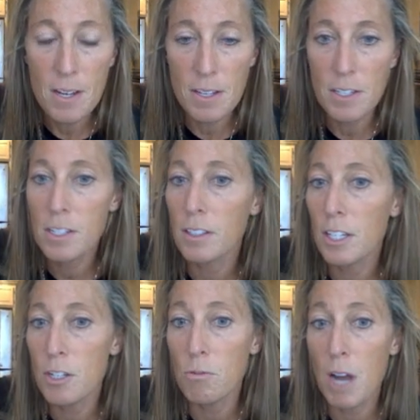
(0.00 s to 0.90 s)
This can
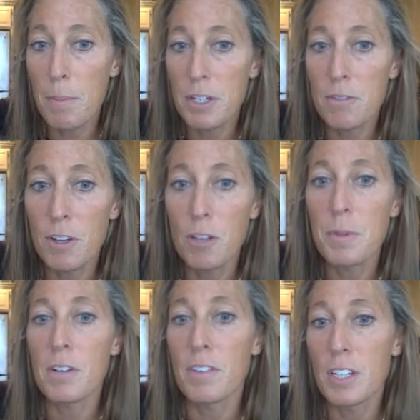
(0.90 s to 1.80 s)
lead to rapid
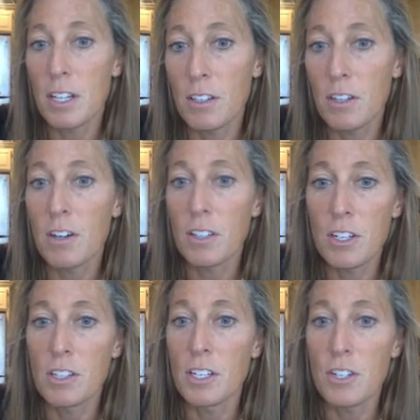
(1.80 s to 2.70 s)
development of articular
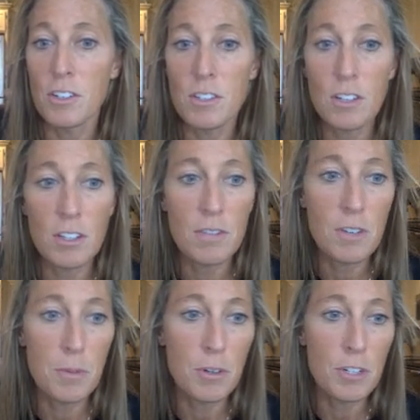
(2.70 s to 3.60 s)
cartilage lesions on the
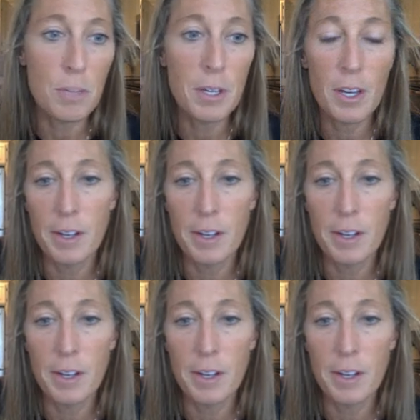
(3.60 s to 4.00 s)
femur and tibia.